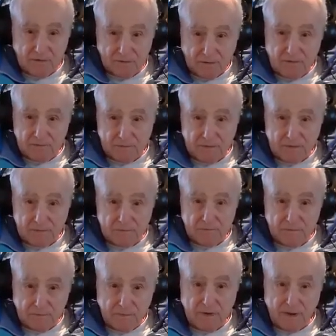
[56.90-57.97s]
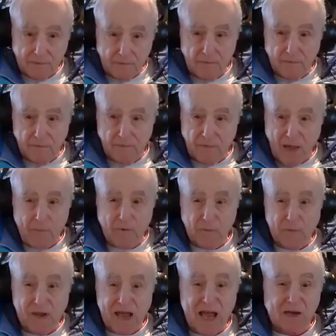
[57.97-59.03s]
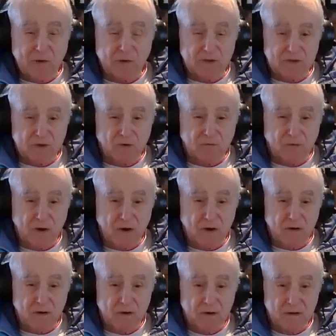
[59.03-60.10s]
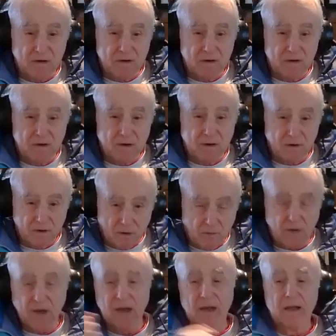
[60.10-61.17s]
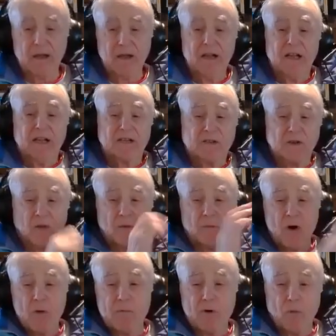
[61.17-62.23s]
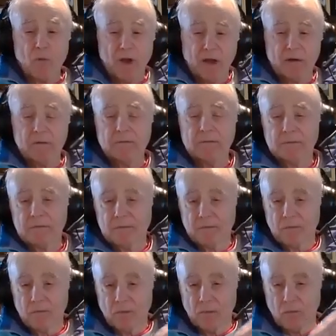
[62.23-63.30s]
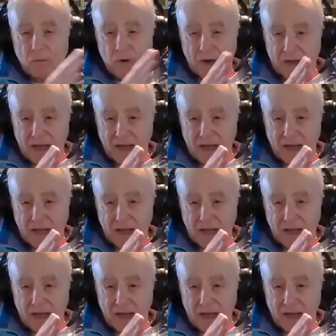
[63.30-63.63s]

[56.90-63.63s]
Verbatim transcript: Mm-hmm. That, that would be accurate so far? Yes. Okay. So the moment when, what